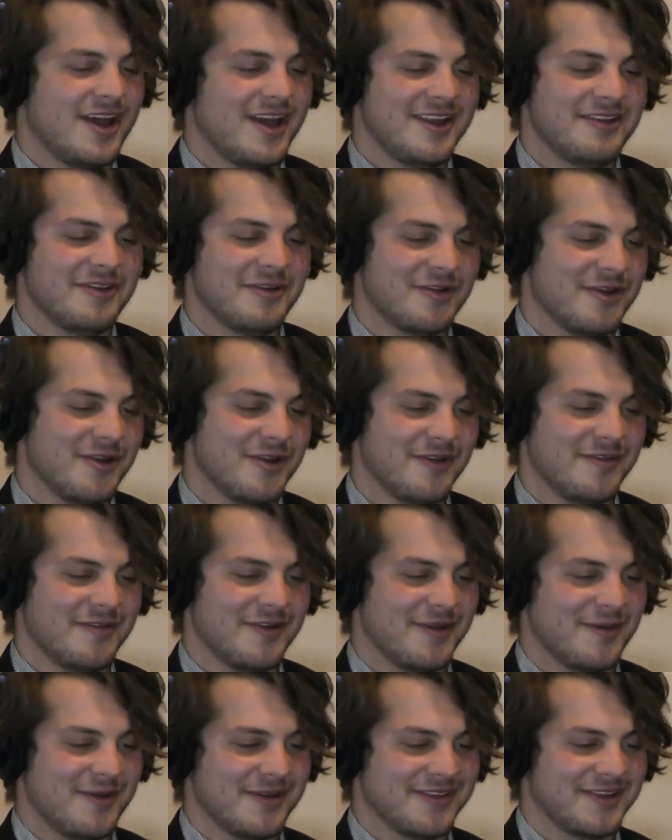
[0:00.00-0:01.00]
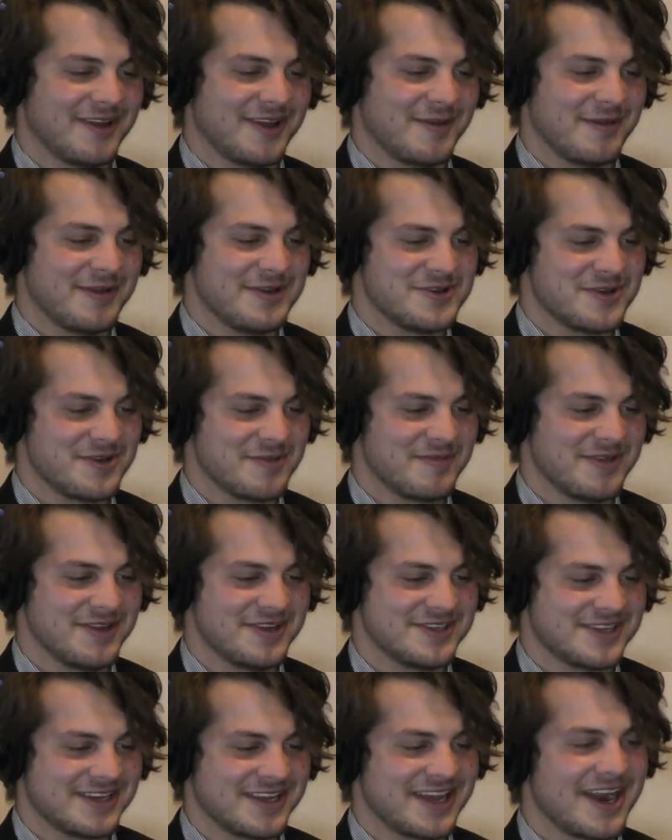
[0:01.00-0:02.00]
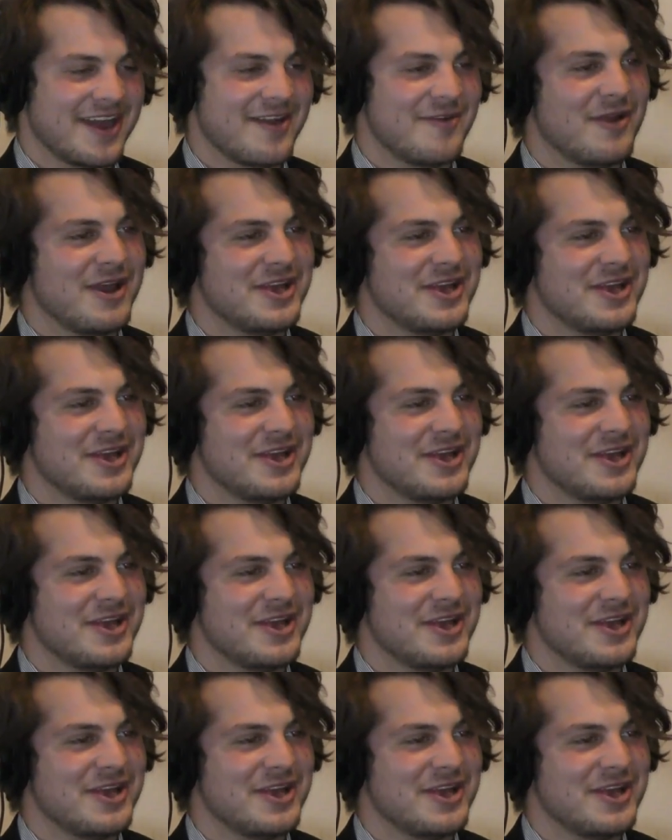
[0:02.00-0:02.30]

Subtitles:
I don't know if I want to talk about Jordan Peterson.